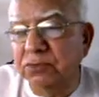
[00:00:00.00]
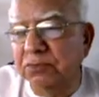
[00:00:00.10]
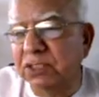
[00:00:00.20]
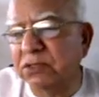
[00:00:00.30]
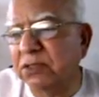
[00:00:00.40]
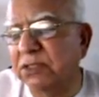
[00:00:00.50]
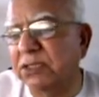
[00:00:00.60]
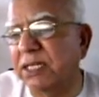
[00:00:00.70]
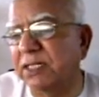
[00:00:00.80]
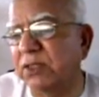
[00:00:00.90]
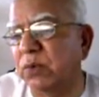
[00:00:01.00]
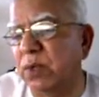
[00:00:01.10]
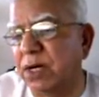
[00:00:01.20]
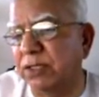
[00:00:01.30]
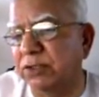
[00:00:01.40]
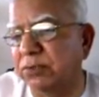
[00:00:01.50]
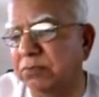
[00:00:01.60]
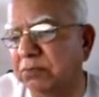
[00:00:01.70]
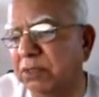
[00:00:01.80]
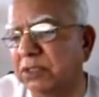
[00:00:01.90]
you must recite Quran, you
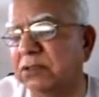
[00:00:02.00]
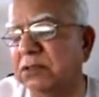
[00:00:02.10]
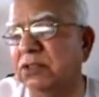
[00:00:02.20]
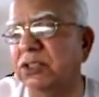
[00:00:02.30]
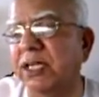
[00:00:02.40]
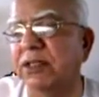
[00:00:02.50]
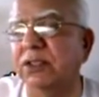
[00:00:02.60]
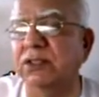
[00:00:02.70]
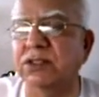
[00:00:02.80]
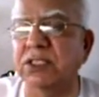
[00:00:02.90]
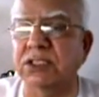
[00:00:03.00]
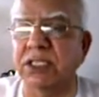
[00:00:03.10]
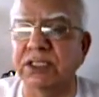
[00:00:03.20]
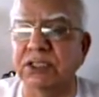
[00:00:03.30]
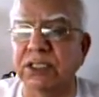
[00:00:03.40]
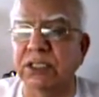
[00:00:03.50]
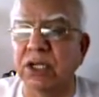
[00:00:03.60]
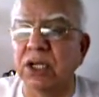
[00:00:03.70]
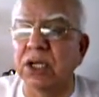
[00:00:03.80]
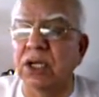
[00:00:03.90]
must check the translation
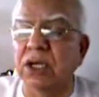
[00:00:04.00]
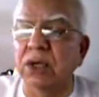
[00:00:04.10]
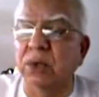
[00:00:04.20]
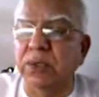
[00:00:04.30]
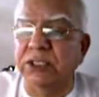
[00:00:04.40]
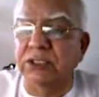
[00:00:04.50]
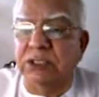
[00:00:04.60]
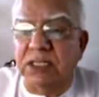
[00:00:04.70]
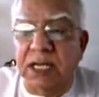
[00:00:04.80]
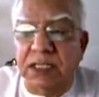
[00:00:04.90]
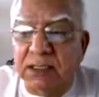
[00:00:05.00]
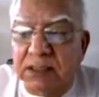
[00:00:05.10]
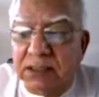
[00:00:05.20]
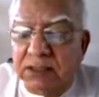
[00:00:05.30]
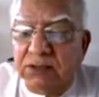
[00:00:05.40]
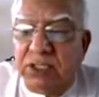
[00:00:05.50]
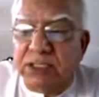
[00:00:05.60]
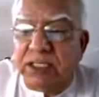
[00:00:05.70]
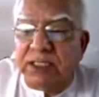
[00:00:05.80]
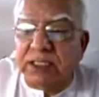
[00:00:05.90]
which is not
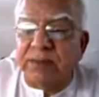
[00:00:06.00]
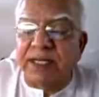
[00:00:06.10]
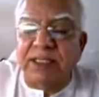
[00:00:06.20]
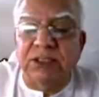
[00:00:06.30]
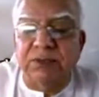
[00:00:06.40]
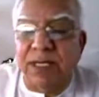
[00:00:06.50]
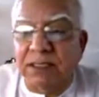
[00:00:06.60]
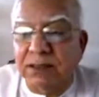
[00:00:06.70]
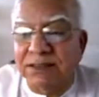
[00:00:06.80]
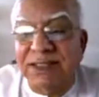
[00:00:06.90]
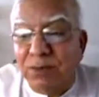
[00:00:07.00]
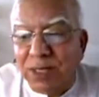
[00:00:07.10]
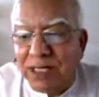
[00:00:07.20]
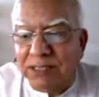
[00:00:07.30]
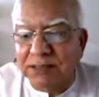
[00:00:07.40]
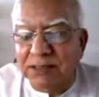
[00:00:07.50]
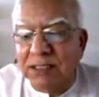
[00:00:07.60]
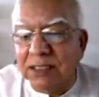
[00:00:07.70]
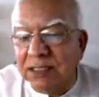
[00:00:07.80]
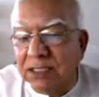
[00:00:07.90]
translated by the Jamaat, someone else.
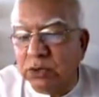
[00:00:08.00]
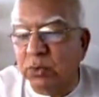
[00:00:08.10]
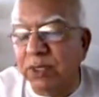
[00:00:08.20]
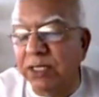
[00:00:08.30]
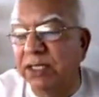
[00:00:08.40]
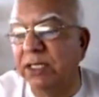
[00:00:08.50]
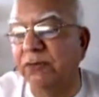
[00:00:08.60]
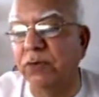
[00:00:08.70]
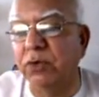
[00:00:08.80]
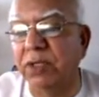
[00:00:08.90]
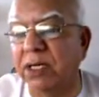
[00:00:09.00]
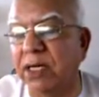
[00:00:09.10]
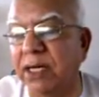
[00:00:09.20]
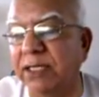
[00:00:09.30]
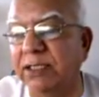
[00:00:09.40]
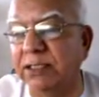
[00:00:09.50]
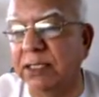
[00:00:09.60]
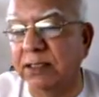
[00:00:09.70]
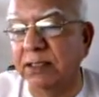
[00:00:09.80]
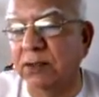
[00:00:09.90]
This will give you an
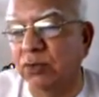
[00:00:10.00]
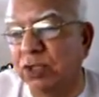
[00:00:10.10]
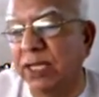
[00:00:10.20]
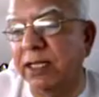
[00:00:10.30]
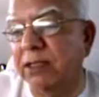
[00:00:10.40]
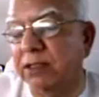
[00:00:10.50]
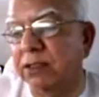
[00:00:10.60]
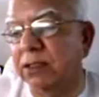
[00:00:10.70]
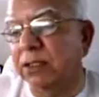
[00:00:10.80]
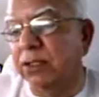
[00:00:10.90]
idea. Then